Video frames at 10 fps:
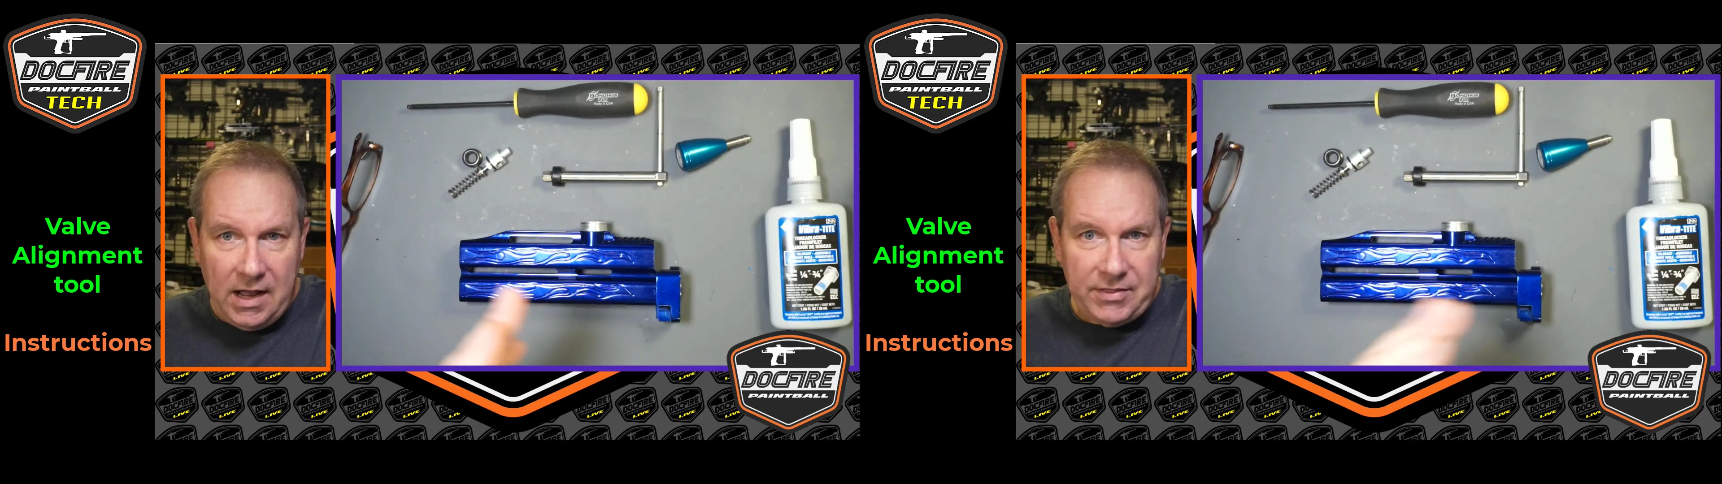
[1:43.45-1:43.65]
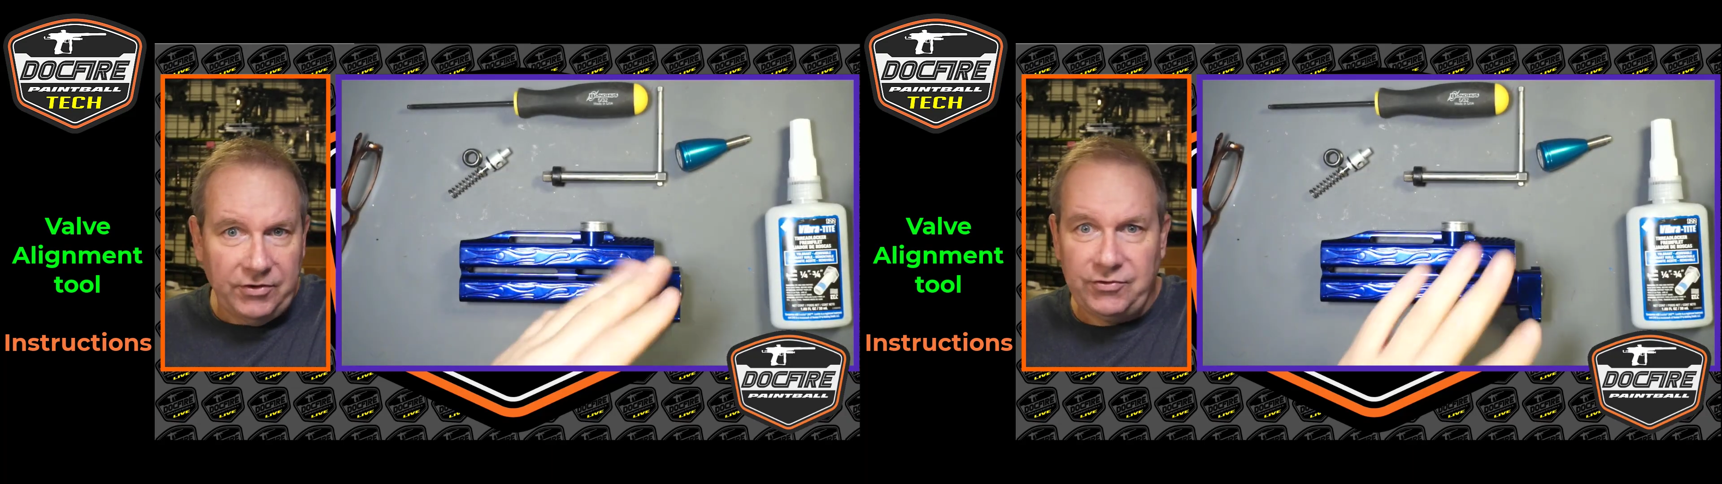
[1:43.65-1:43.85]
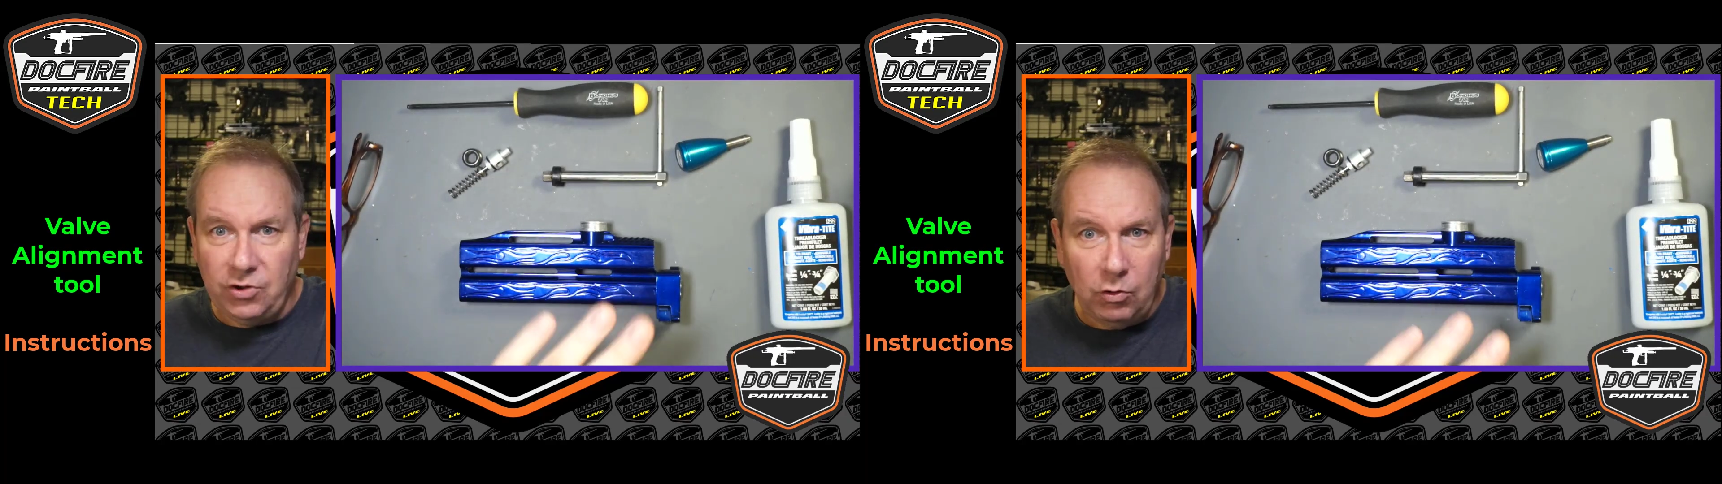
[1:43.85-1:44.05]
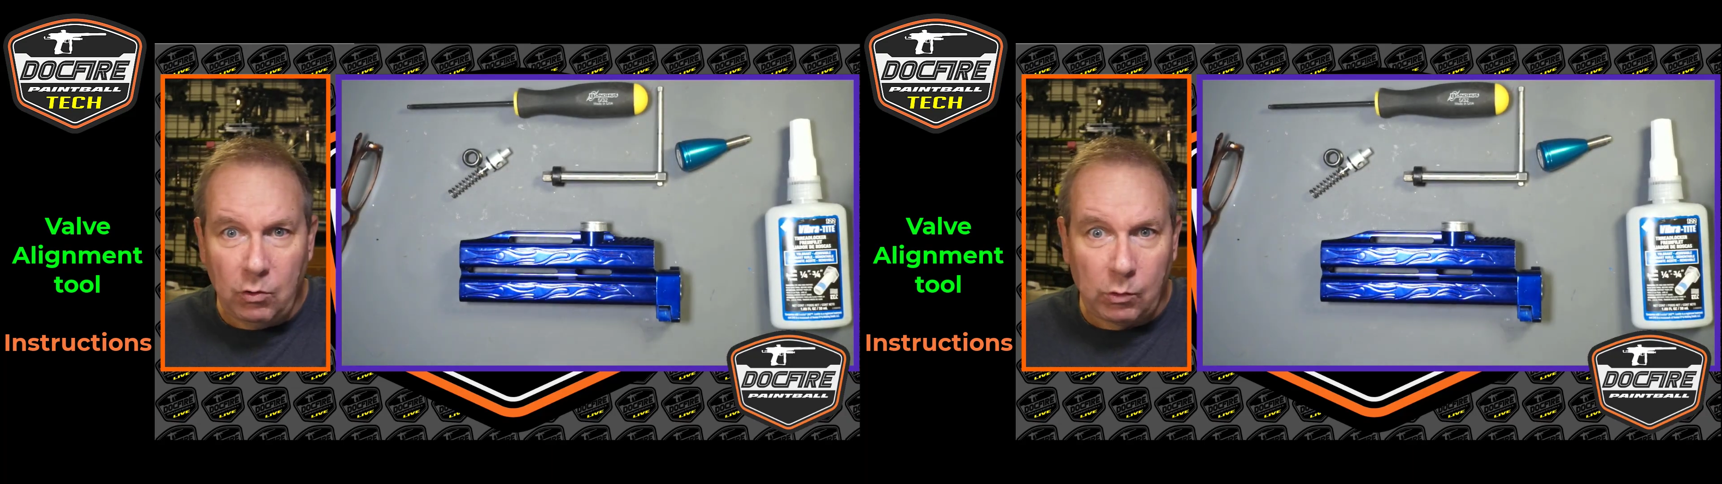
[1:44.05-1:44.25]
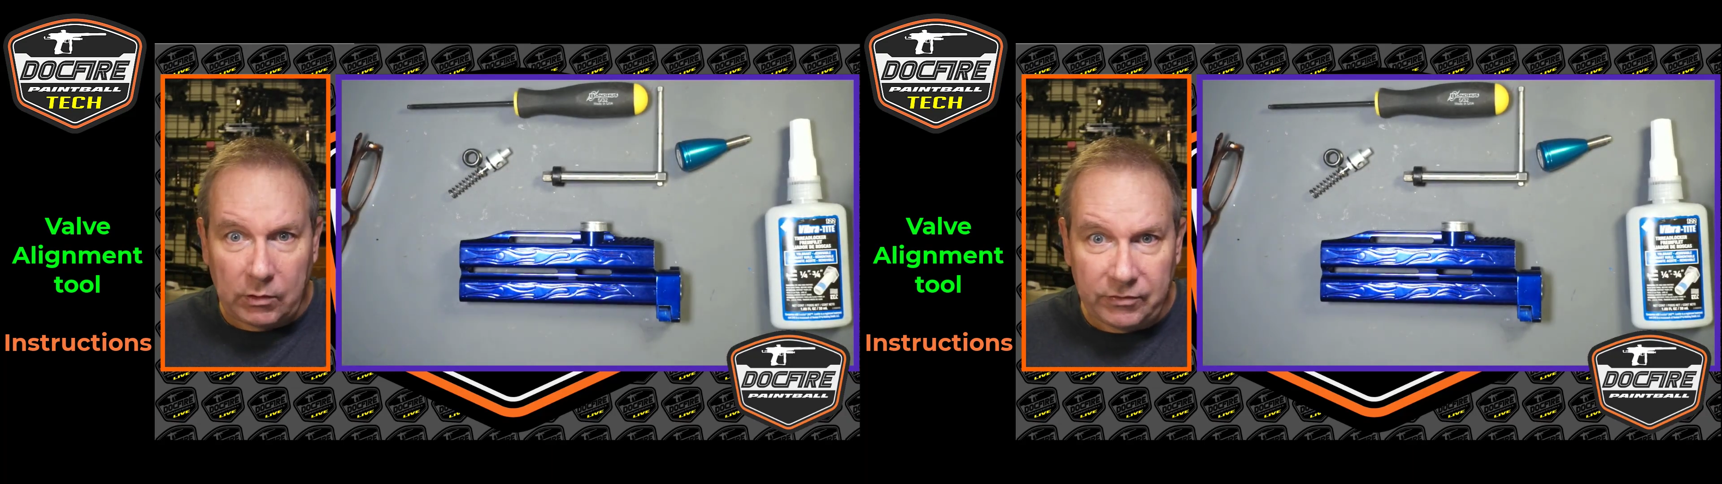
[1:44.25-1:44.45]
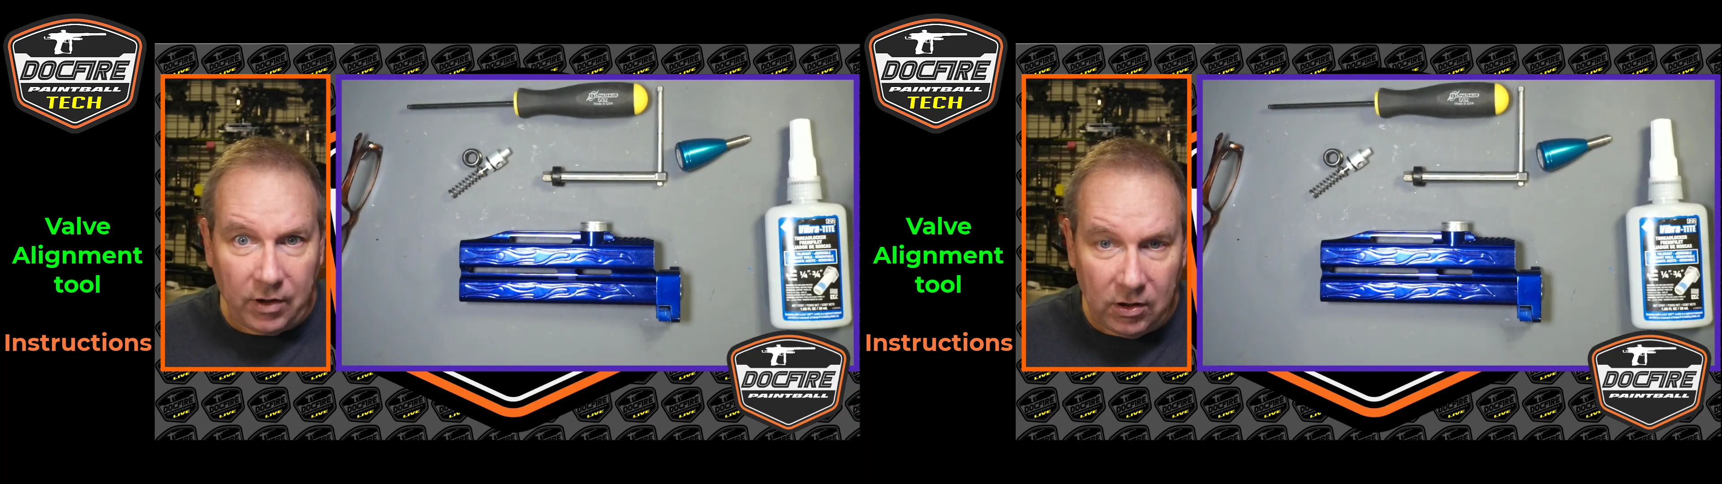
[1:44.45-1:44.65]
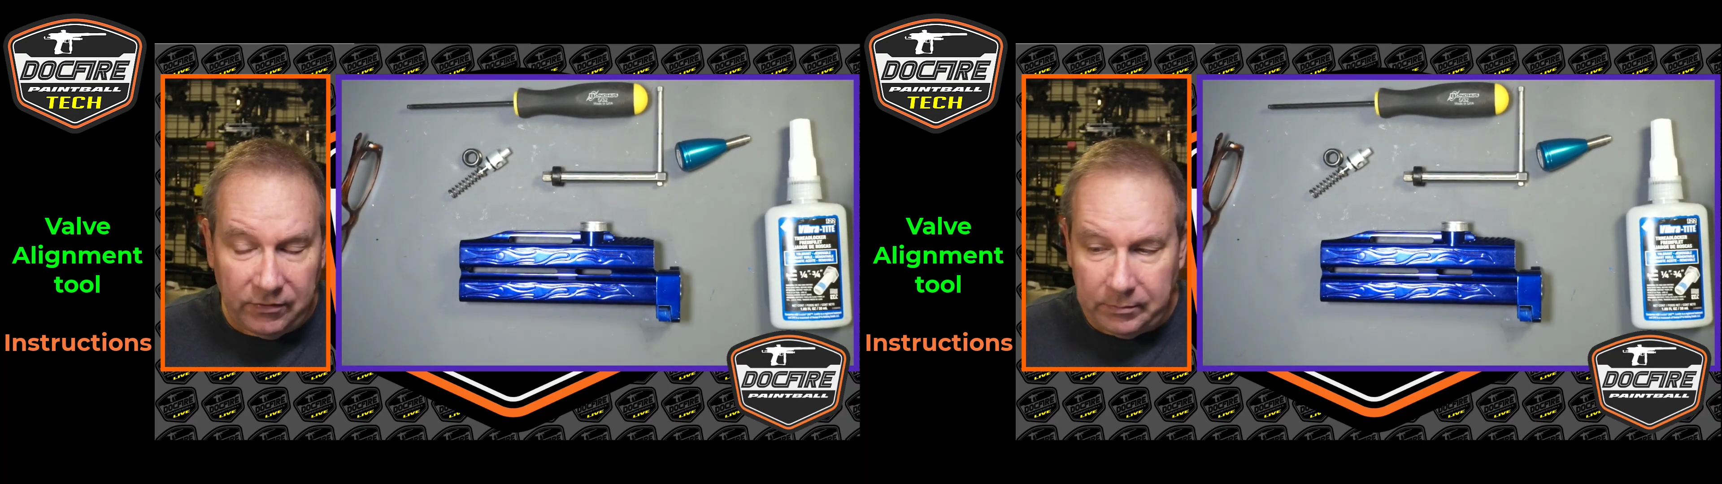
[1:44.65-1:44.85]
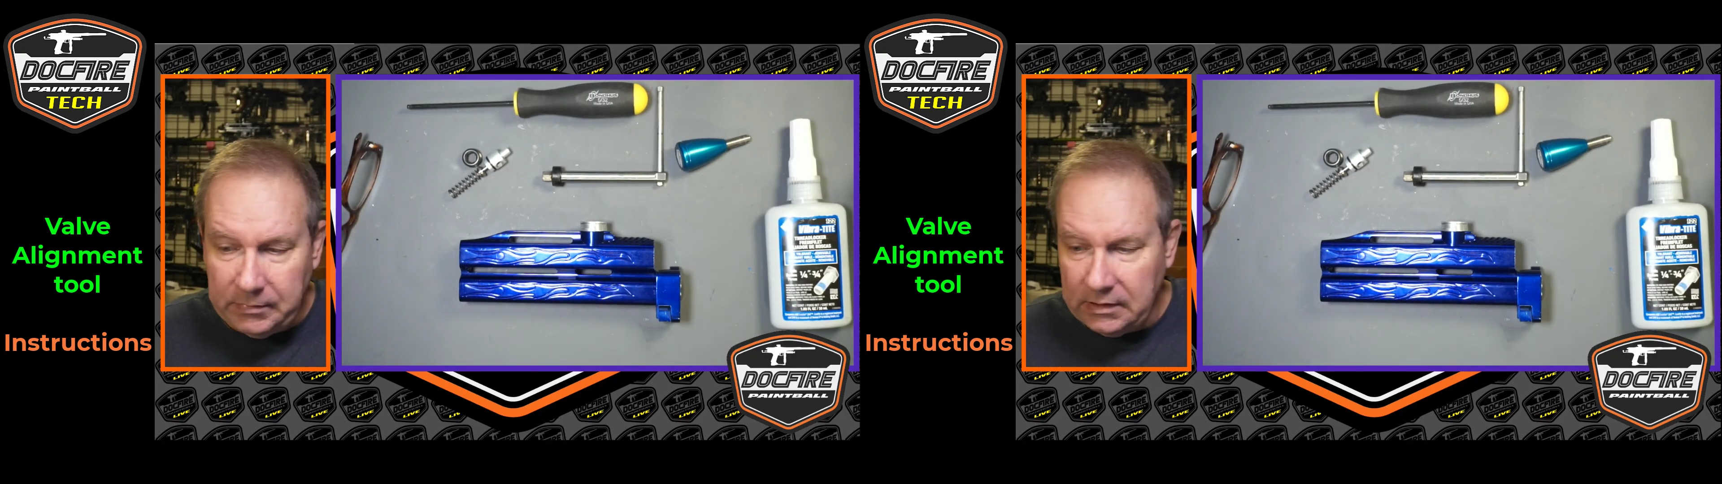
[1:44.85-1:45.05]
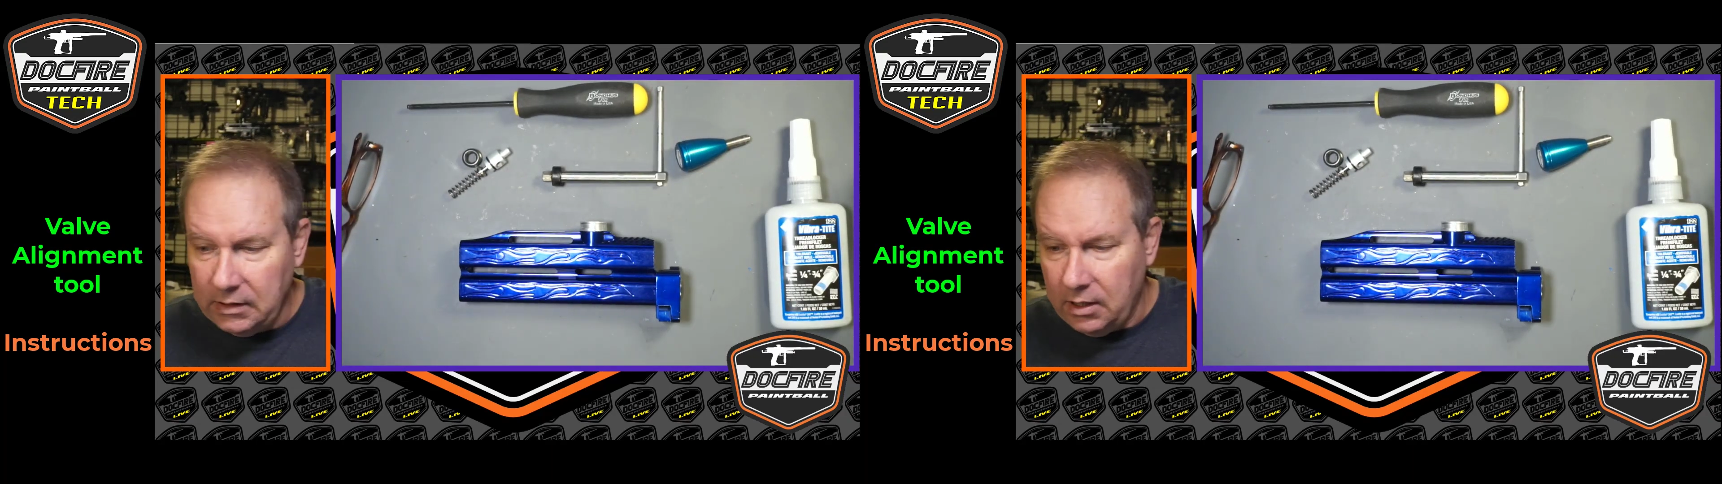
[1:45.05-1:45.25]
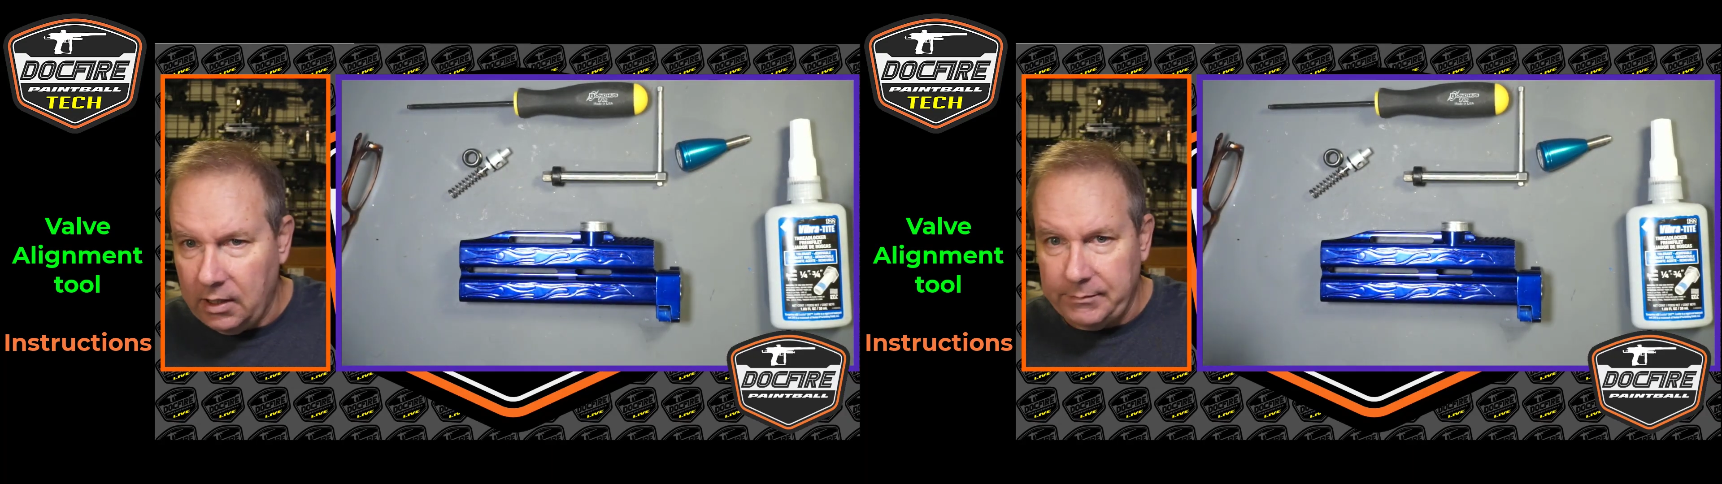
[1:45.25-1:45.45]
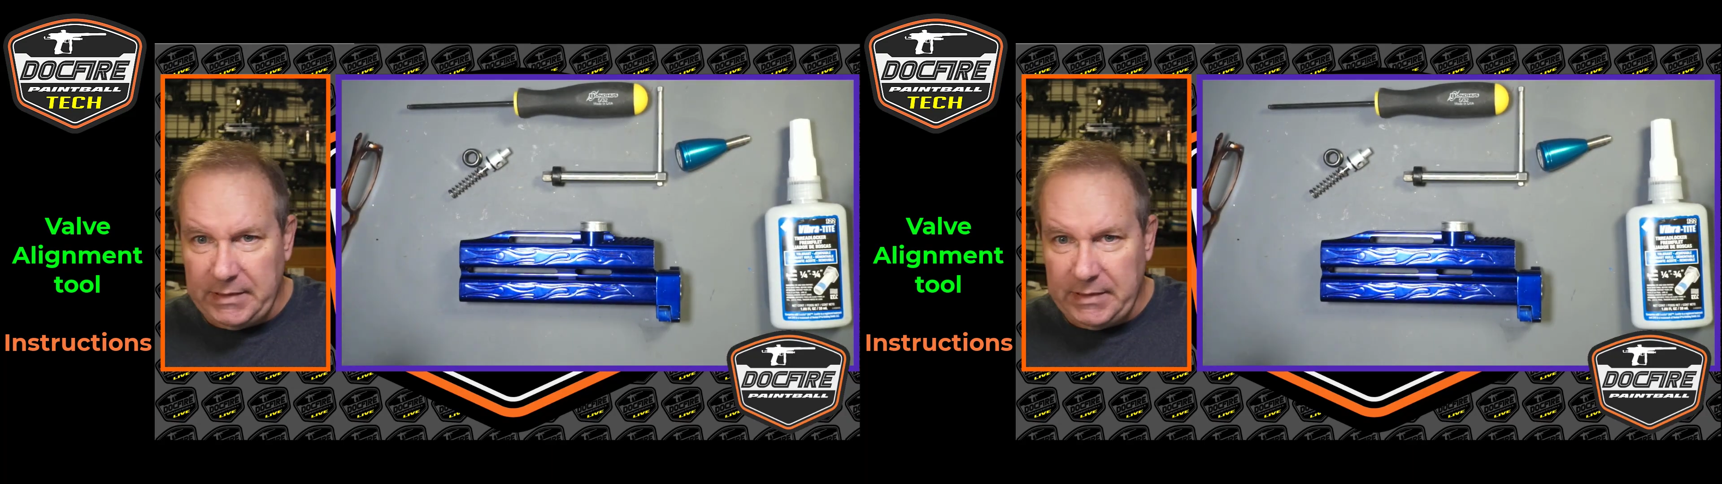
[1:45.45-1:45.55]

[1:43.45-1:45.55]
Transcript: This tool will work with all of them.